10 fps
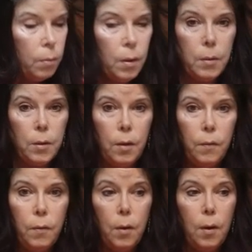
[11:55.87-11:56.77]
Probably still
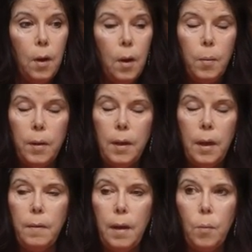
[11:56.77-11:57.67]
not far. But
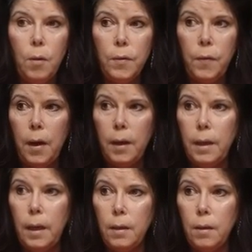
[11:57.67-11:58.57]
they worked fine
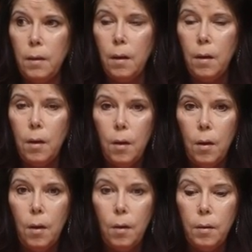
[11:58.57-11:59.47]
getting
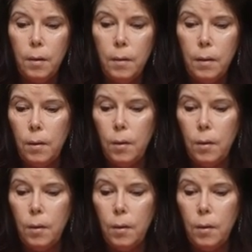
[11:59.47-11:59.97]
all like the